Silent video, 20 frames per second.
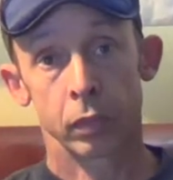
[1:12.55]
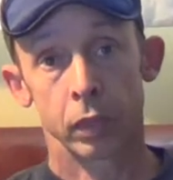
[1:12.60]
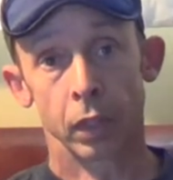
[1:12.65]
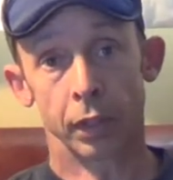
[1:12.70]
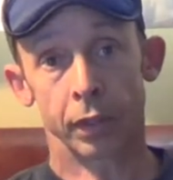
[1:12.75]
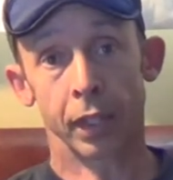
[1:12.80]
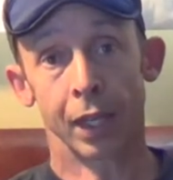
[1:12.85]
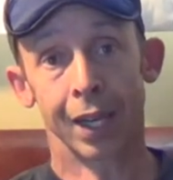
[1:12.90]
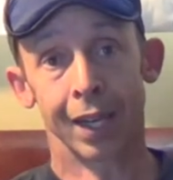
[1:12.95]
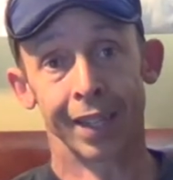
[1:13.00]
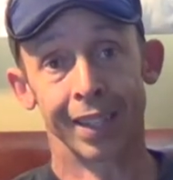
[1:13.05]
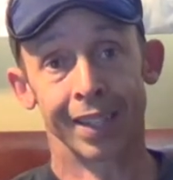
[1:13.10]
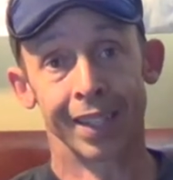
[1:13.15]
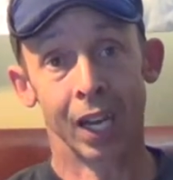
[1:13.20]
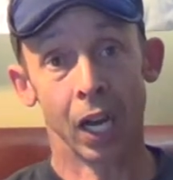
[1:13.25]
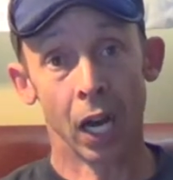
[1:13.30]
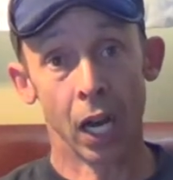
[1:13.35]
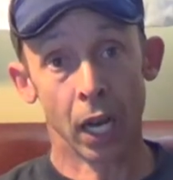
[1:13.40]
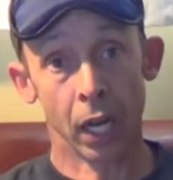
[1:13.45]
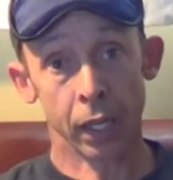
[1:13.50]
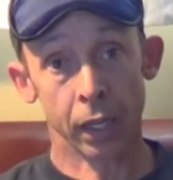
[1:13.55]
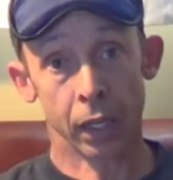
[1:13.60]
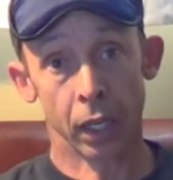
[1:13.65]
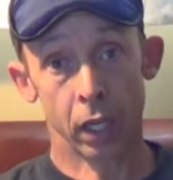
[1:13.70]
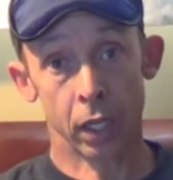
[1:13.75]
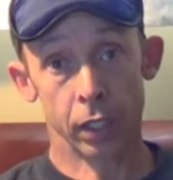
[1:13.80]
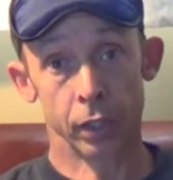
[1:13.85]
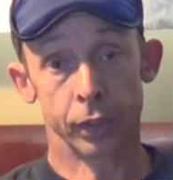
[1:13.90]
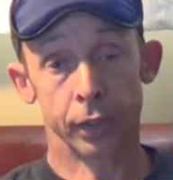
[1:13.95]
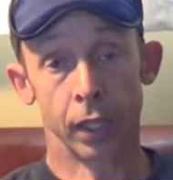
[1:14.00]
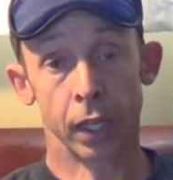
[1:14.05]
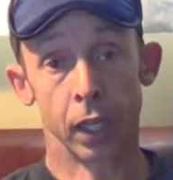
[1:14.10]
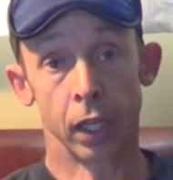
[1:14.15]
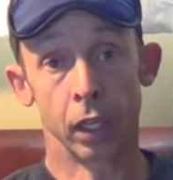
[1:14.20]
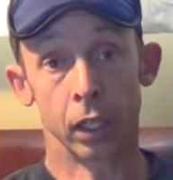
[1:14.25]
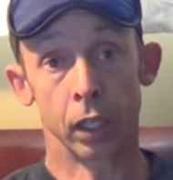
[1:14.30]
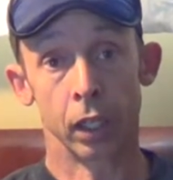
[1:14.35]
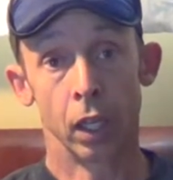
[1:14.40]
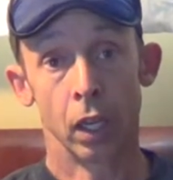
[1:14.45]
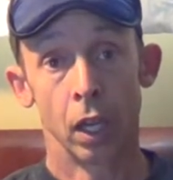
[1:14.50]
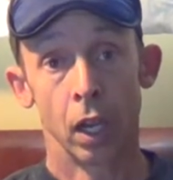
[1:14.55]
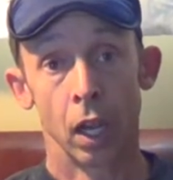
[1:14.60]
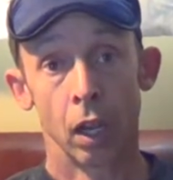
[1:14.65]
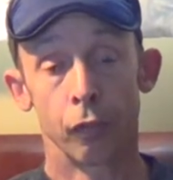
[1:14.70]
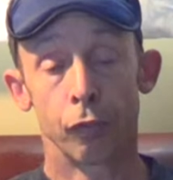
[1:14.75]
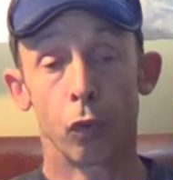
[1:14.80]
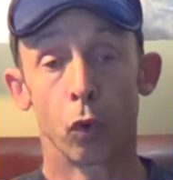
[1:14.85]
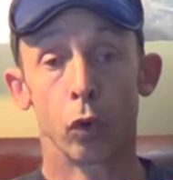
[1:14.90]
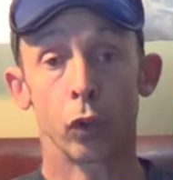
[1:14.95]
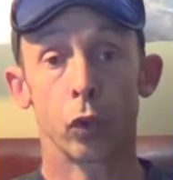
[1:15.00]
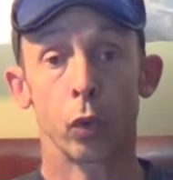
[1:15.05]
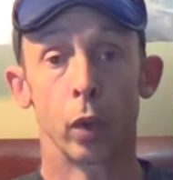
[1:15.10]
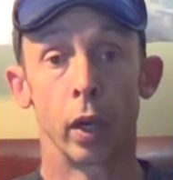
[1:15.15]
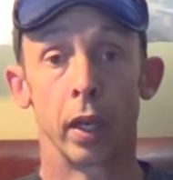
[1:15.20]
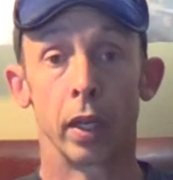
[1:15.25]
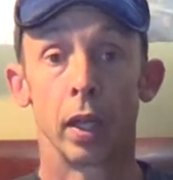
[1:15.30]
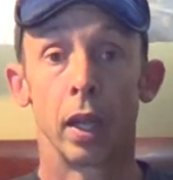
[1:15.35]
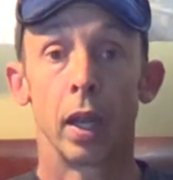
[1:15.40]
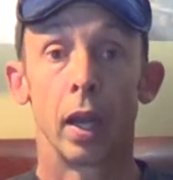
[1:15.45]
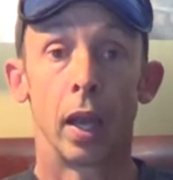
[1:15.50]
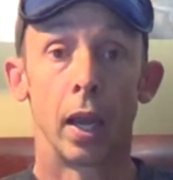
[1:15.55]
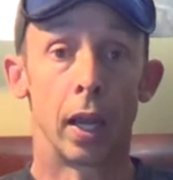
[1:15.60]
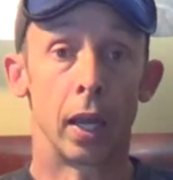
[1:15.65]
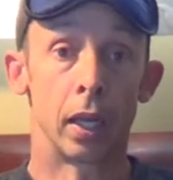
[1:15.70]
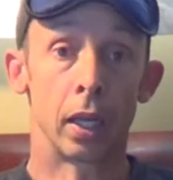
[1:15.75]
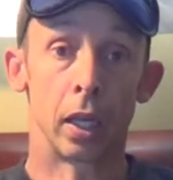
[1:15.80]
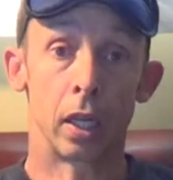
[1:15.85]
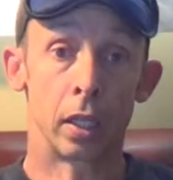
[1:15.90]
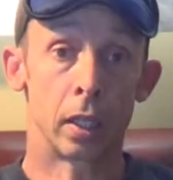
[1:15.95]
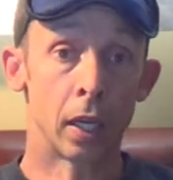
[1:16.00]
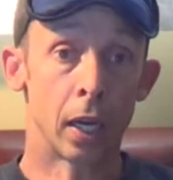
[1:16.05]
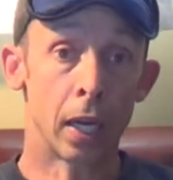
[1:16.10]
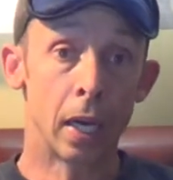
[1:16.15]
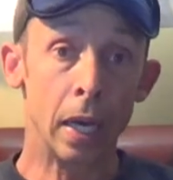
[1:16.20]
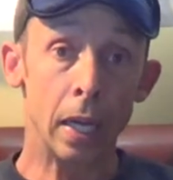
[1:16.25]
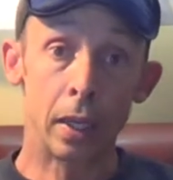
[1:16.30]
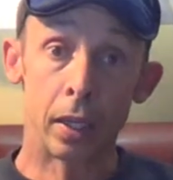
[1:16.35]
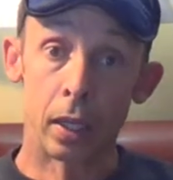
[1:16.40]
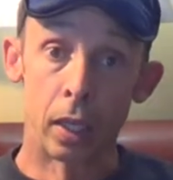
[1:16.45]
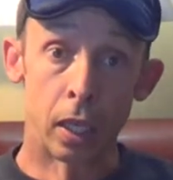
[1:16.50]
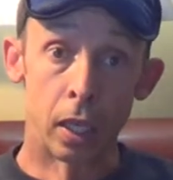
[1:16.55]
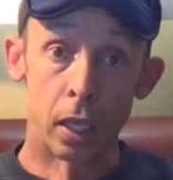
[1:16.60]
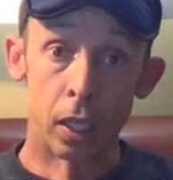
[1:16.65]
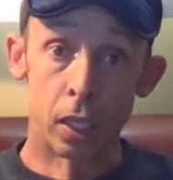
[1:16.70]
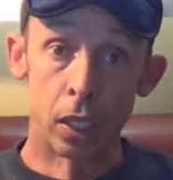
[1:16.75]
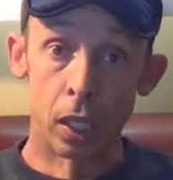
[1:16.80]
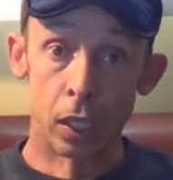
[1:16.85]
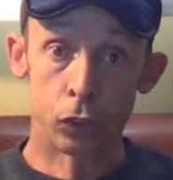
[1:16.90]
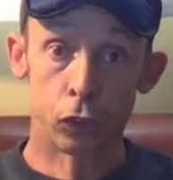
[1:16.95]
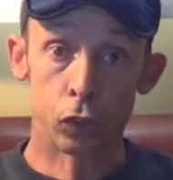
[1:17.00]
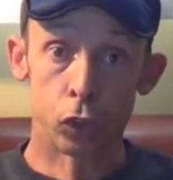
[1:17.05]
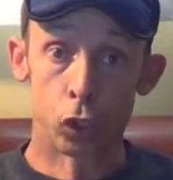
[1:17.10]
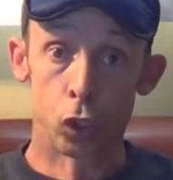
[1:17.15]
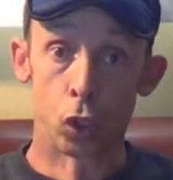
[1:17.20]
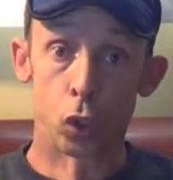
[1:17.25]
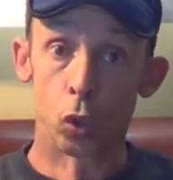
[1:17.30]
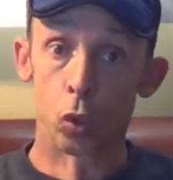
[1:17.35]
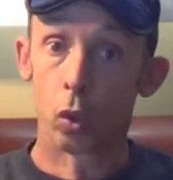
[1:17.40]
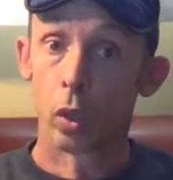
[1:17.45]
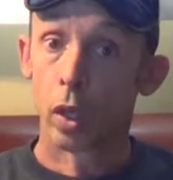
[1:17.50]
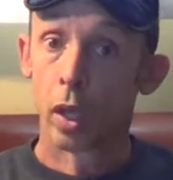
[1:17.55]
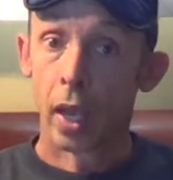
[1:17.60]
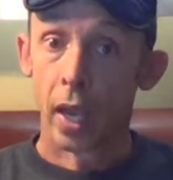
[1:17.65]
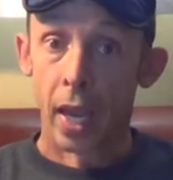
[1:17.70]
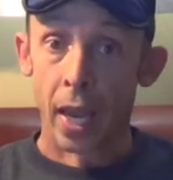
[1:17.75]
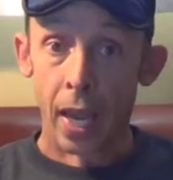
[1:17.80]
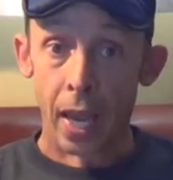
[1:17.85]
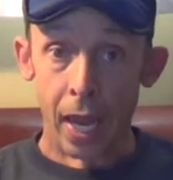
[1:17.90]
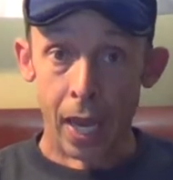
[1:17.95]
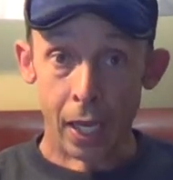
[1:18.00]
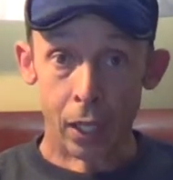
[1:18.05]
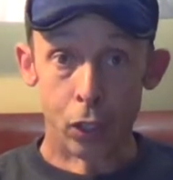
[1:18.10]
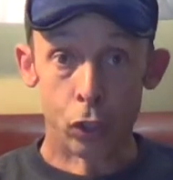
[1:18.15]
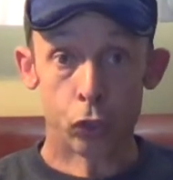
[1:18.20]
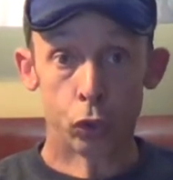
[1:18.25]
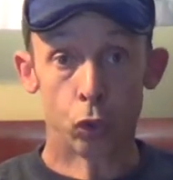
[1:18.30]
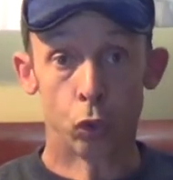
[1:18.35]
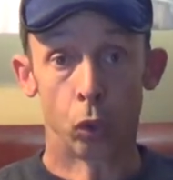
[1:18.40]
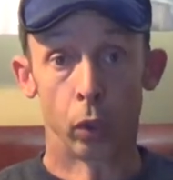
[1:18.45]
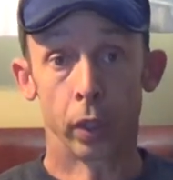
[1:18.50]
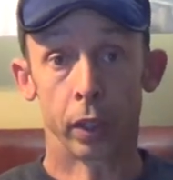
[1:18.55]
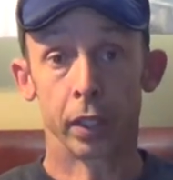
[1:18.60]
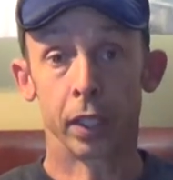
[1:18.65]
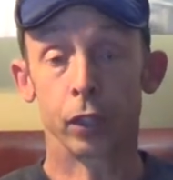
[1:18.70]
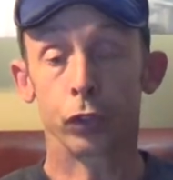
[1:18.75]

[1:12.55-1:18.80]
Now Todd is in 4th grade, and Todd, he doesn't do any schoolwork.